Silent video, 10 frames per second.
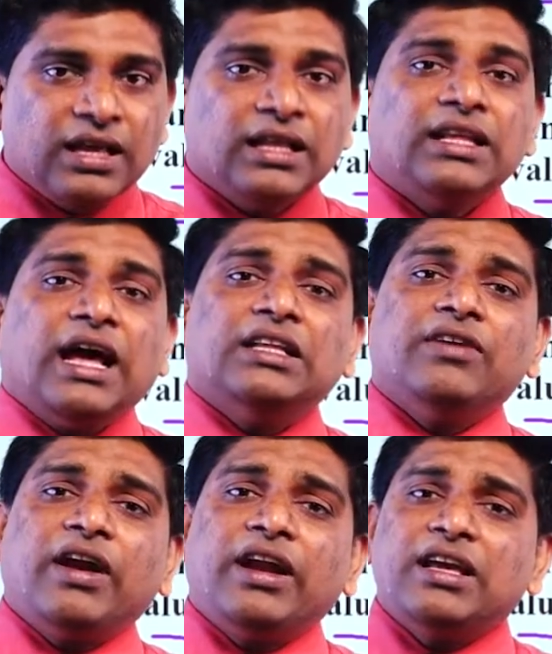The other
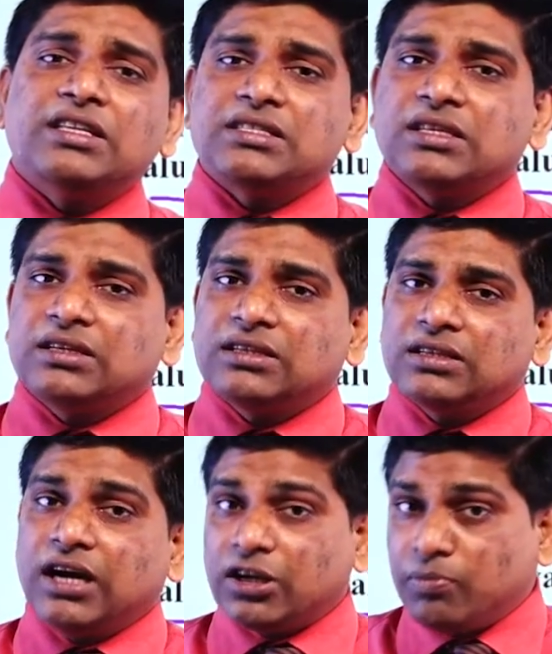one is
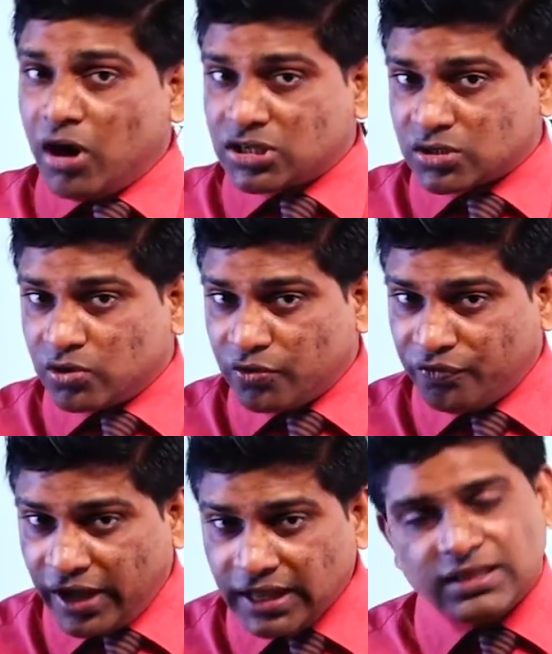utmost good
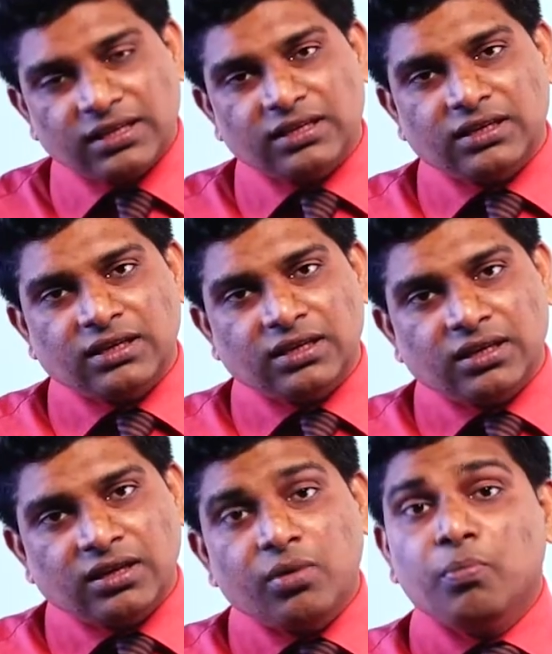faith.
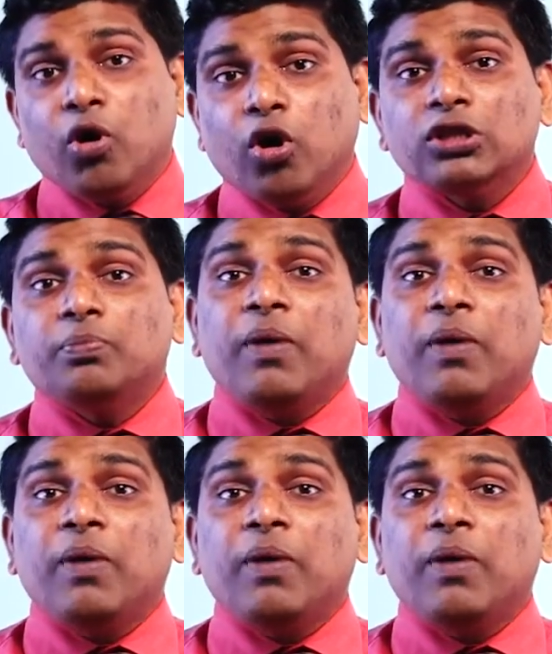Both